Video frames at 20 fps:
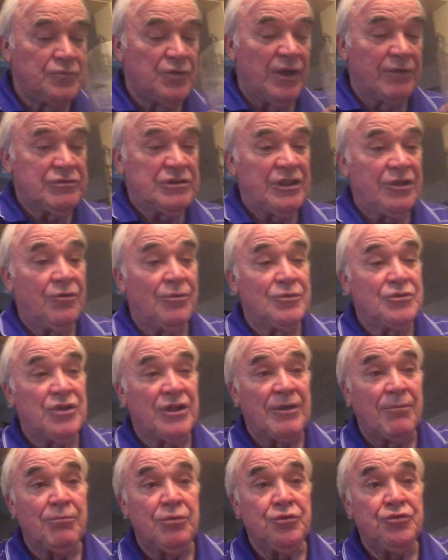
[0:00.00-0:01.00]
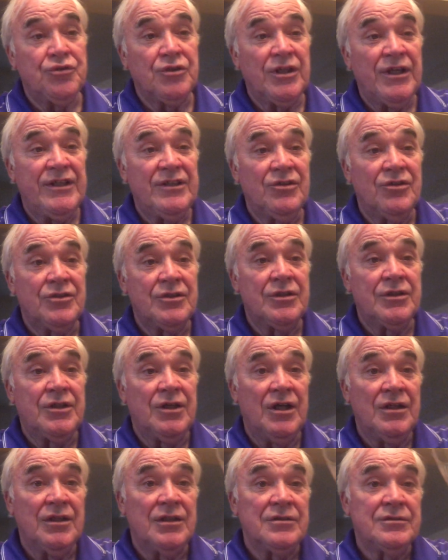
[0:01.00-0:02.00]
I'd say almost like a Beaujolais look
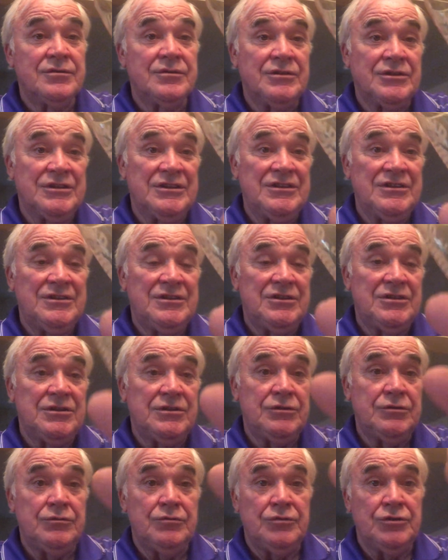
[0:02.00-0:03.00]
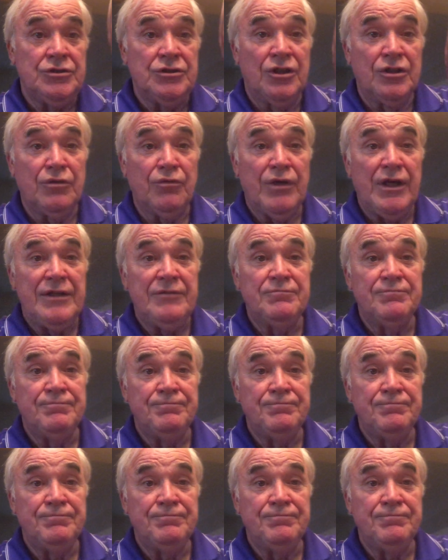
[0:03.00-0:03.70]
color. See, she's young red.